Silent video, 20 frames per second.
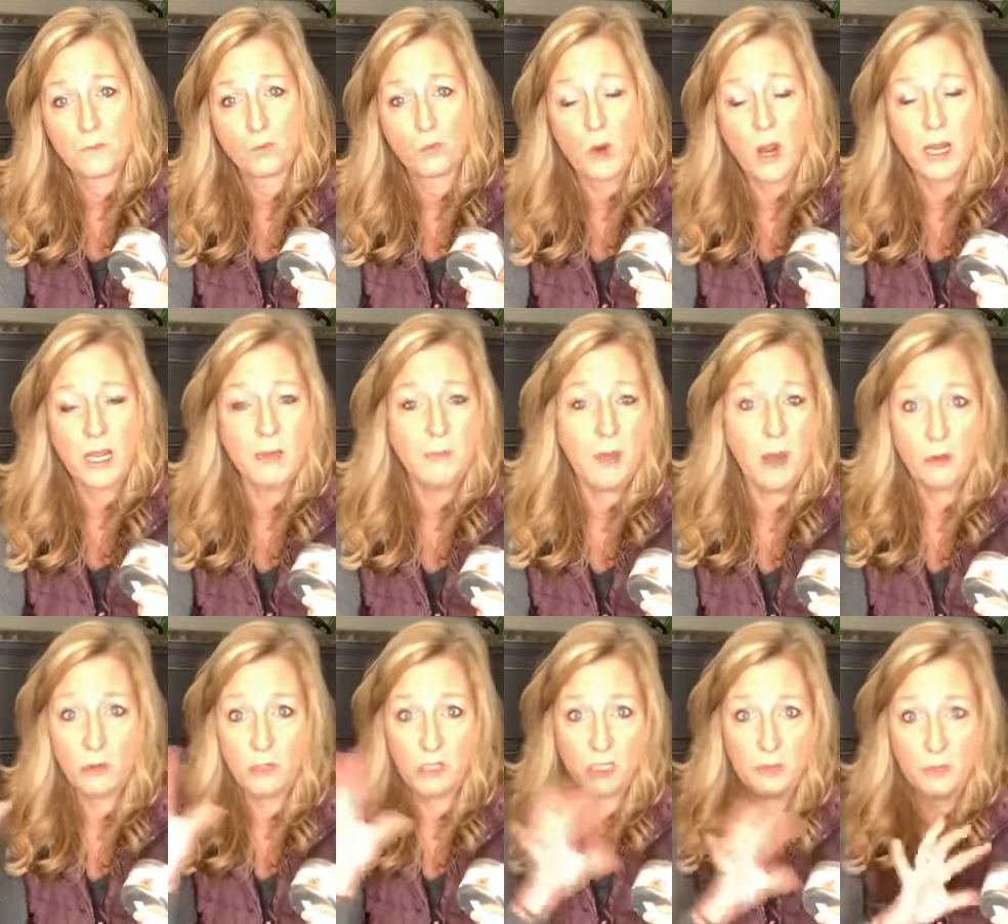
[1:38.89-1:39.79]
Rocky
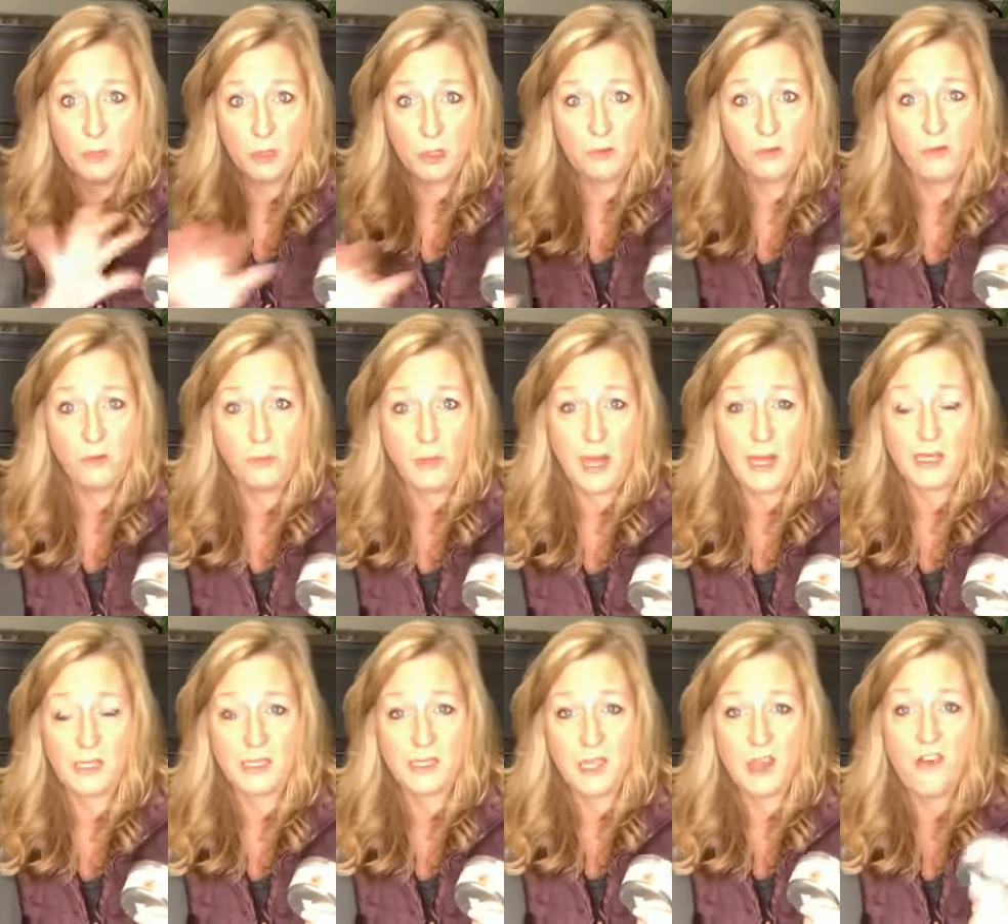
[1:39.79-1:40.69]
Mountain is beautiful by
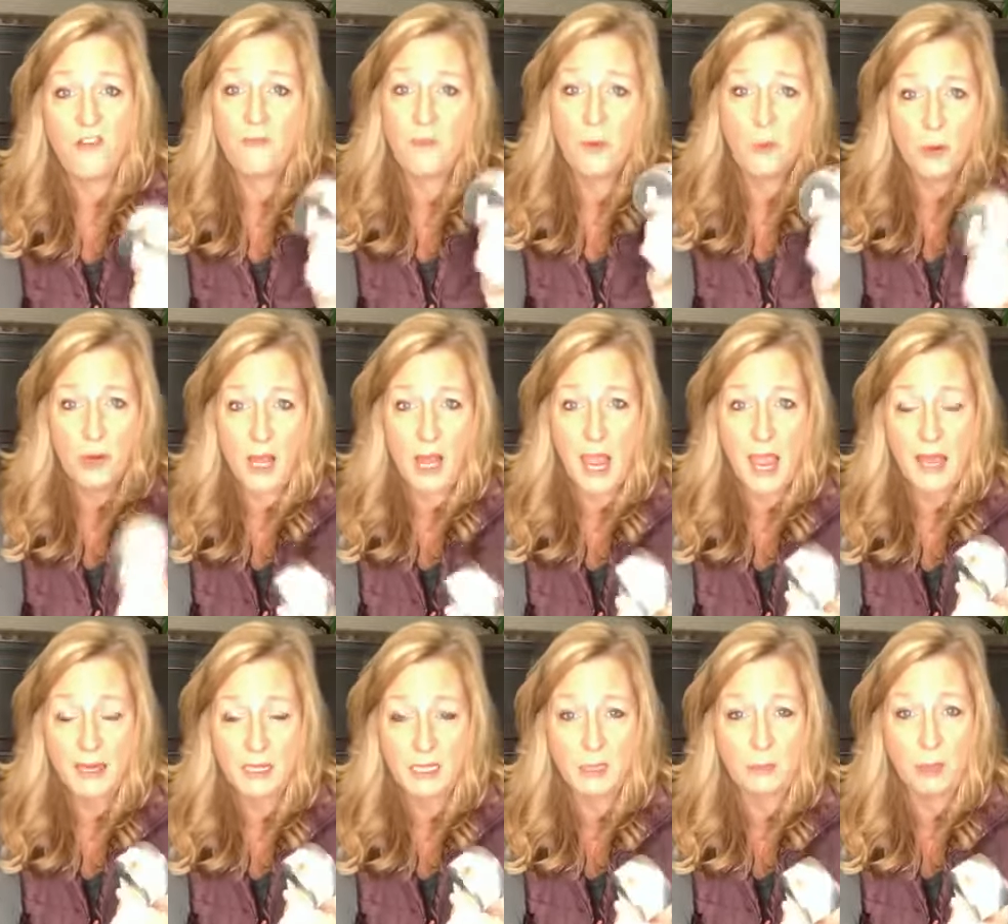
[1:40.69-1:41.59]
itself, but when I
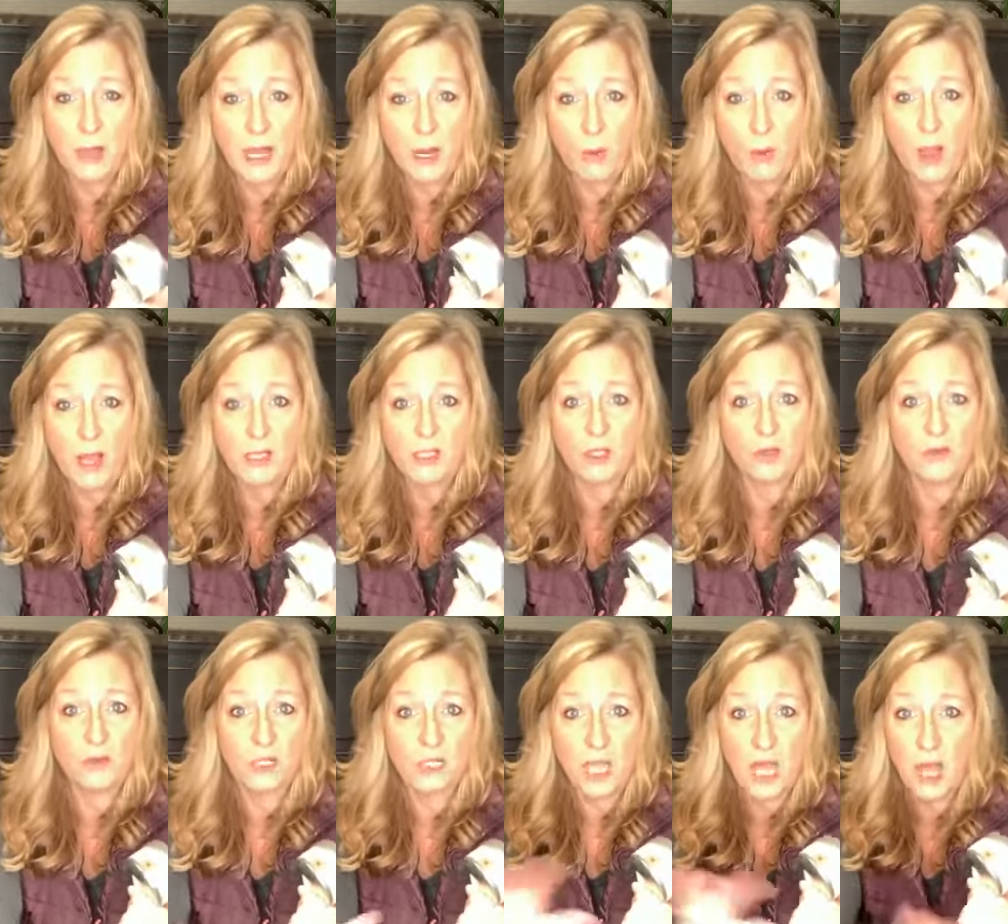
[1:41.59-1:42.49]
added the black wax
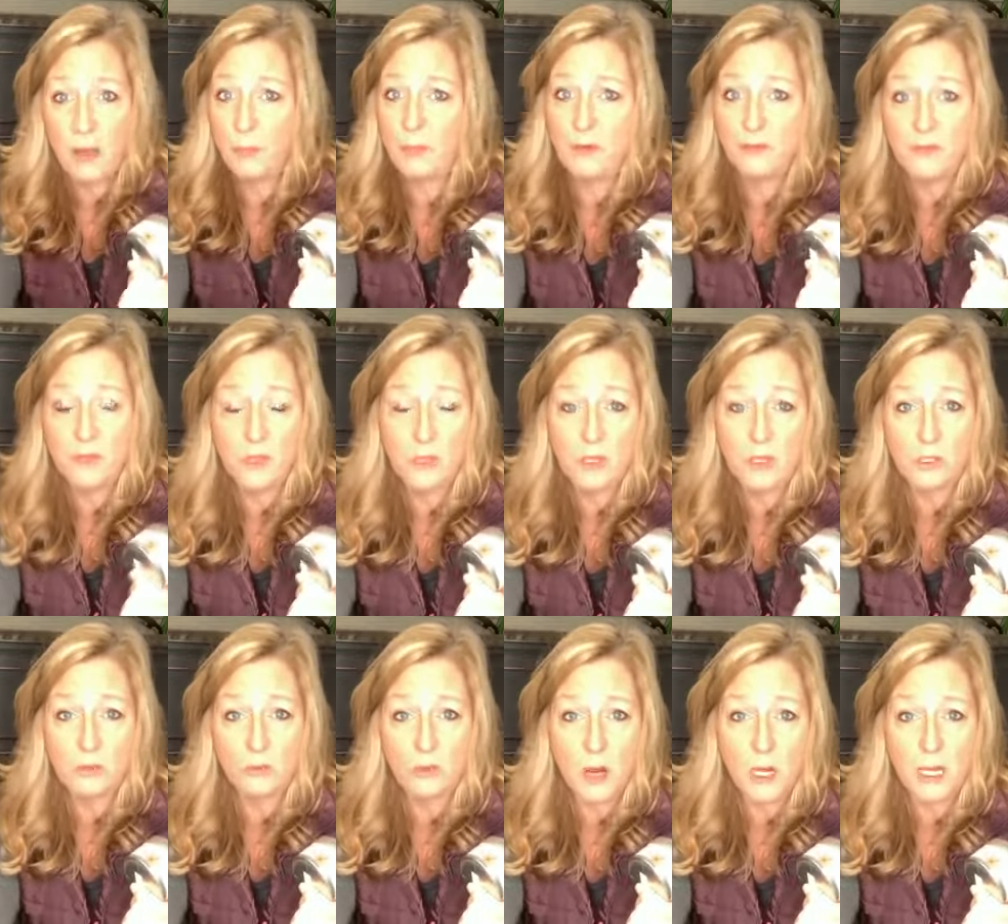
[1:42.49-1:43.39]
over top of
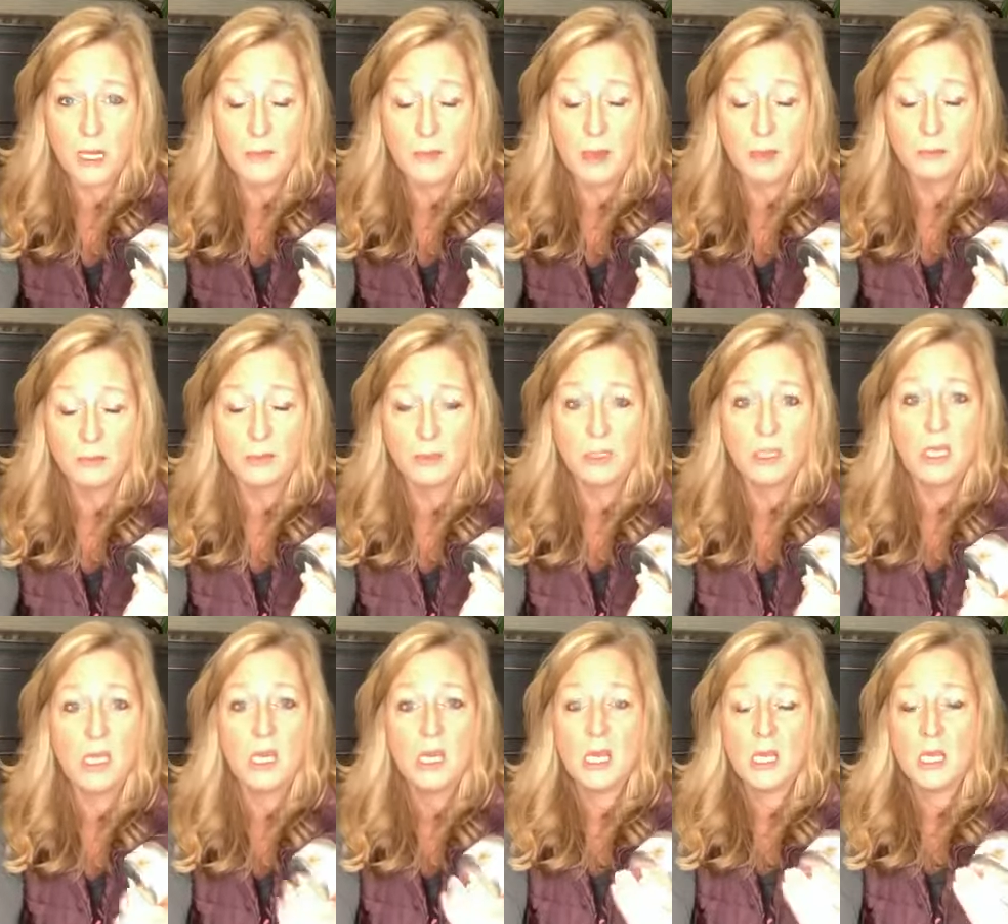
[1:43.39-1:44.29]
the Rocky Mountain,
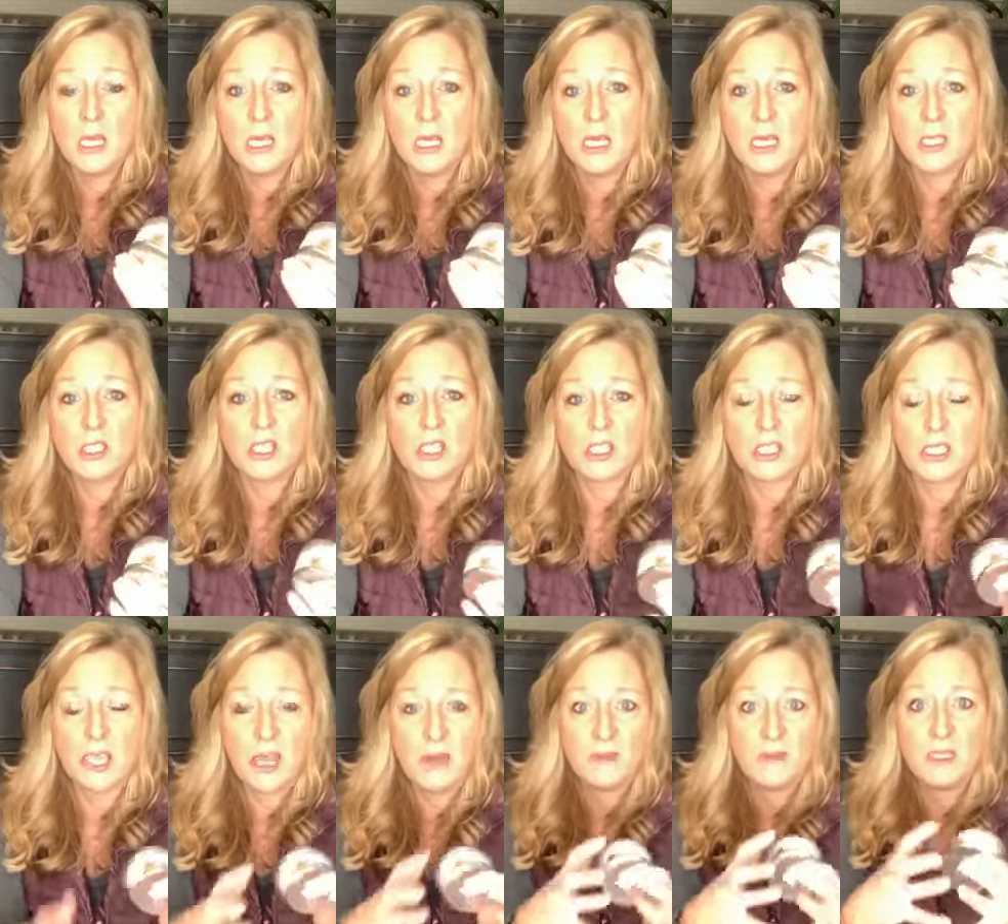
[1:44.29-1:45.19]
it
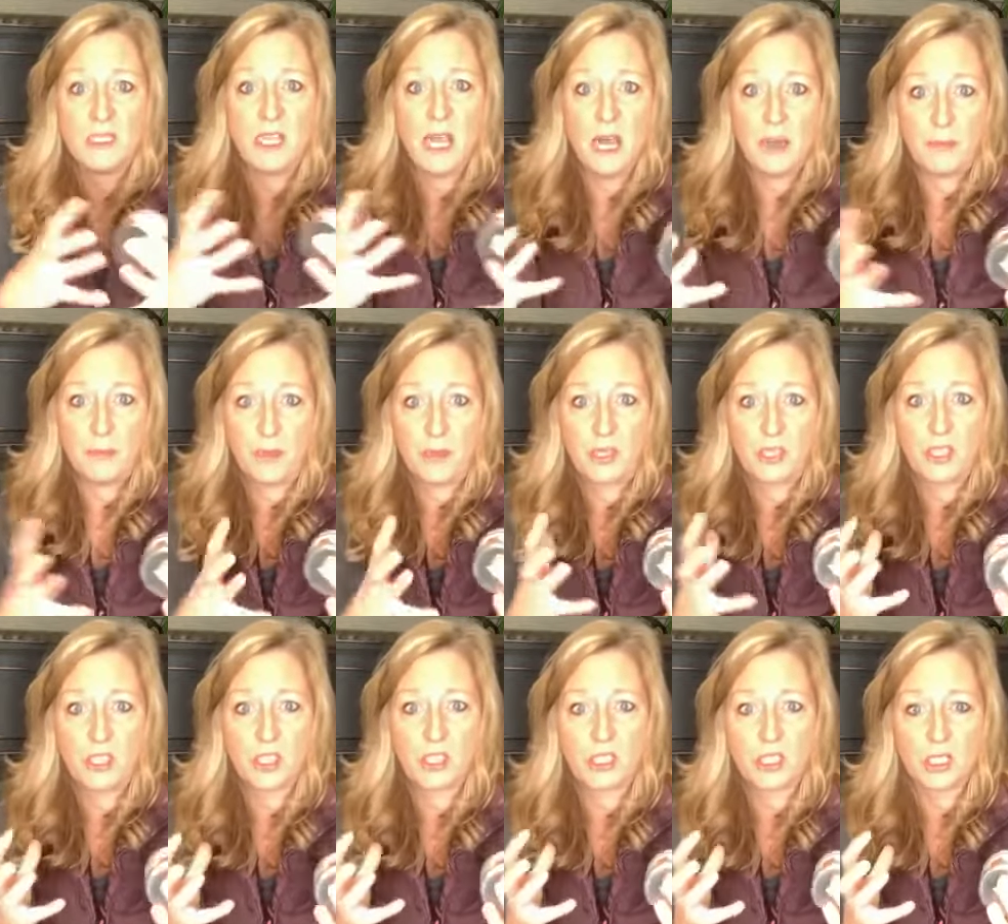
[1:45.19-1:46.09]
just gave depth,
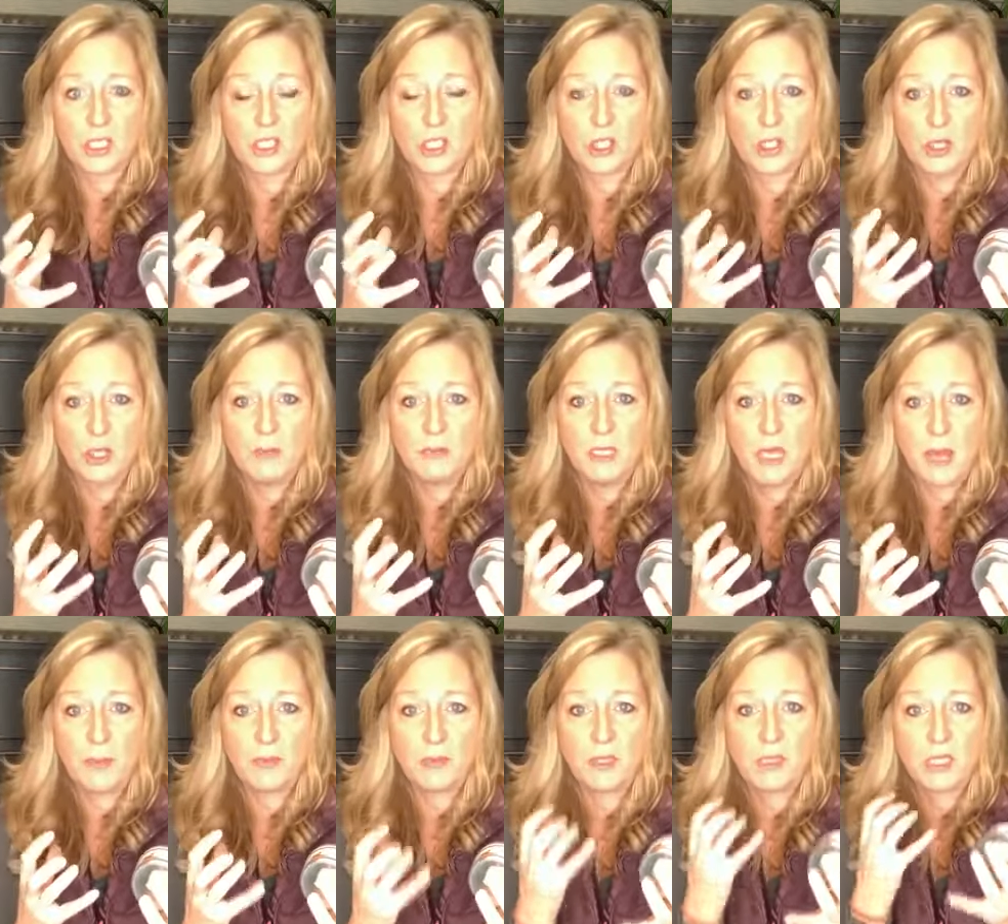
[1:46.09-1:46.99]
just extreme
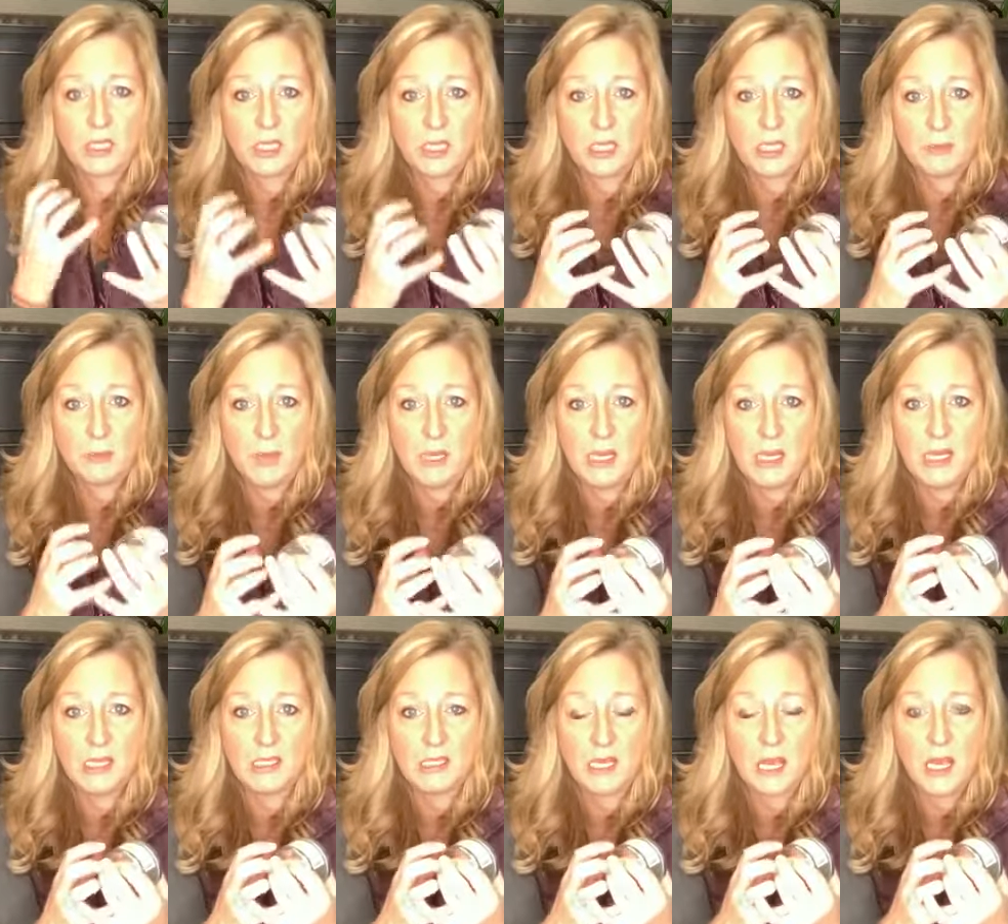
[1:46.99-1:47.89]
depth to this
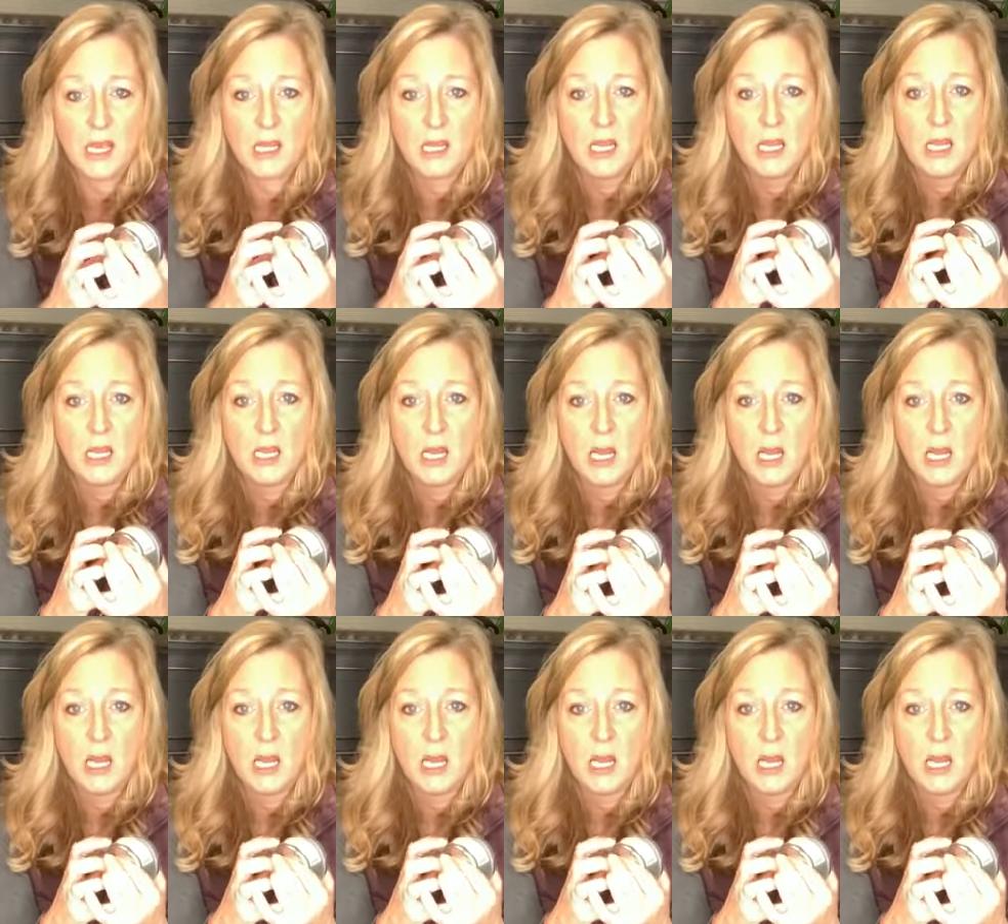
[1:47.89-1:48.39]
piece that